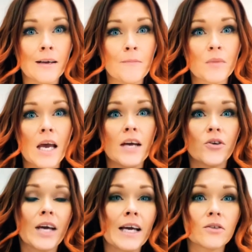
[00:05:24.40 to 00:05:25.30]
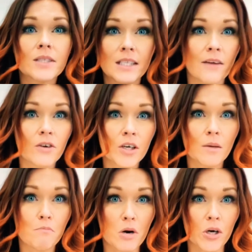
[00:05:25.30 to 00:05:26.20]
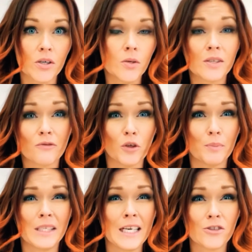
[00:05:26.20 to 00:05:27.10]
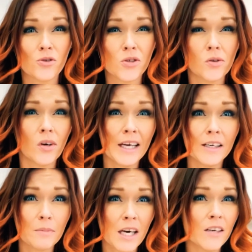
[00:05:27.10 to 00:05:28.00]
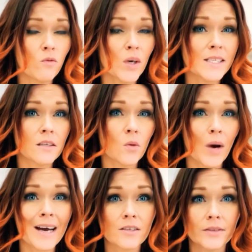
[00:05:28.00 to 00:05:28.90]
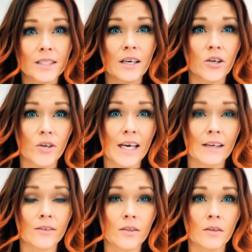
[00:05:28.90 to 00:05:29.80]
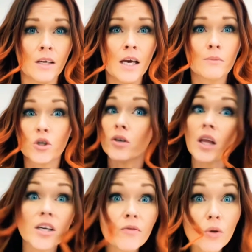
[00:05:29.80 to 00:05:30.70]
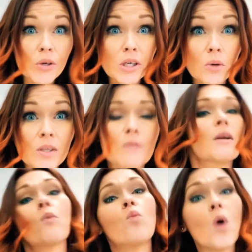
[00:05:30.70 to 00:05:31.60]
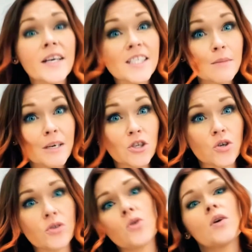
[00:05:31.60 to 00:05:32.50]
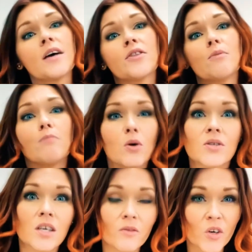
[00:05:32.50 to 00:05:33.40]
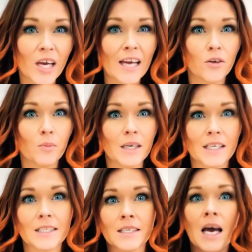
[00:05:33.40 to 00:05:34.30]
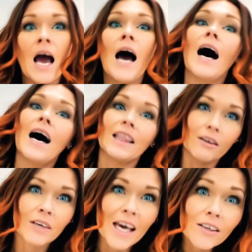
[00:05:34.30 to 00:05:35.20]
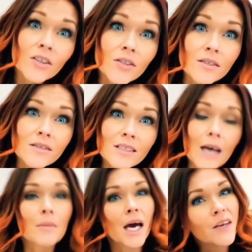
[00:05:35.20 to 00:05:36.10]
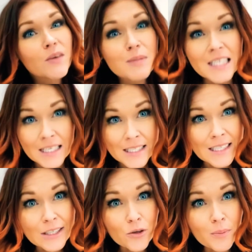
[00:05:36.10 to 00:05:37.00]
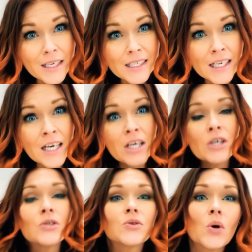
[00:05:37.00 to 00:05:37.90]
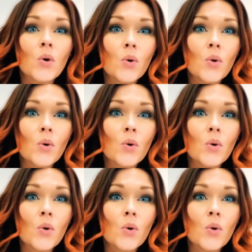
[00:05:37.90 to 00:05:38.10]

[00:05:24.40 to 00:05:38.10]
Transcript: and your candle is never going to burn to its full potential. So you'll end up kind of wasting the wax on the side of your candle. I'm sure a lot of you already know this, but I wanted to make sure that you got the most out of your candle because I love candles. I'm kind of obsessed a little bit. So